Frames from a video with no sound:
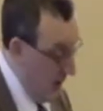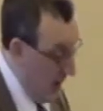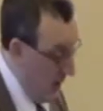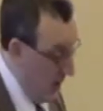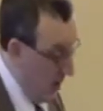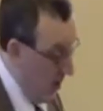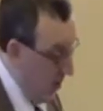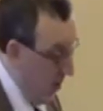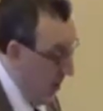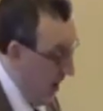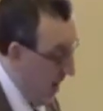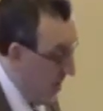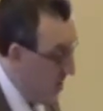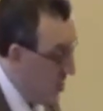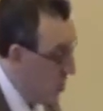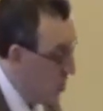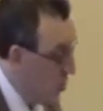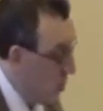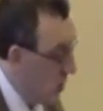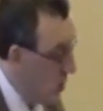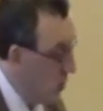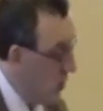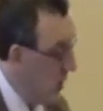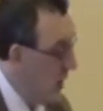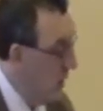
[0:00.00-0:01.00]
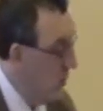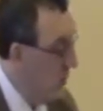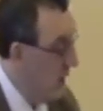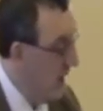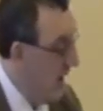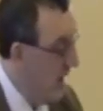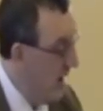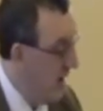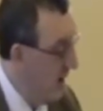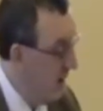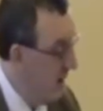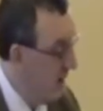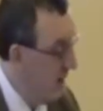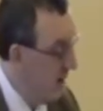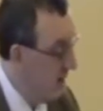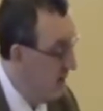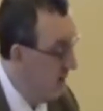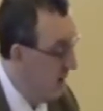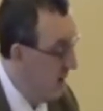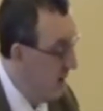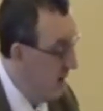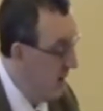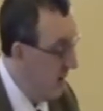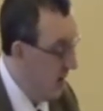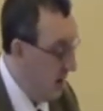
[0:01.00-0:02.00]
And the passage which we
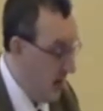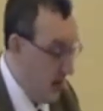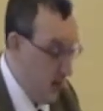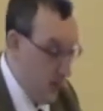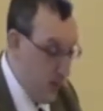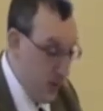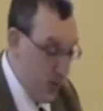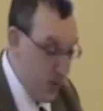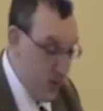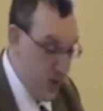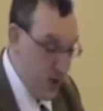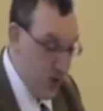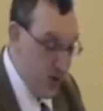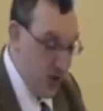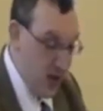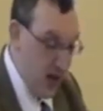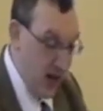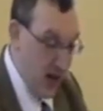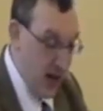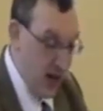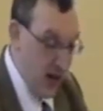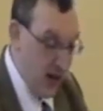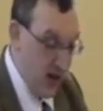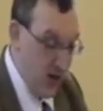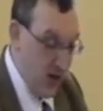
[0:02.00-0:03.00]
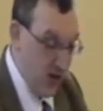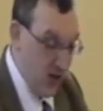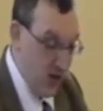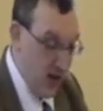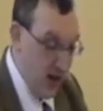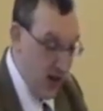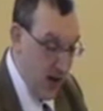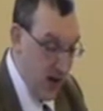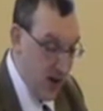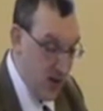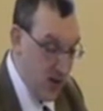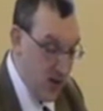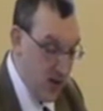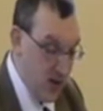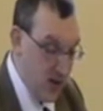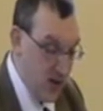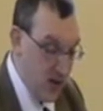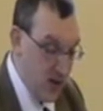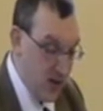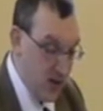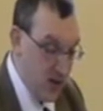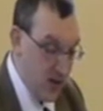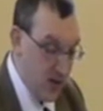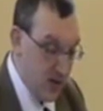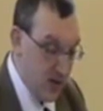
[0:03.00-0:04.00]
read in Hebrews 10
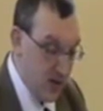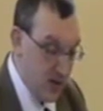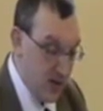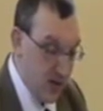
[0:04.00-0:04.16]
says,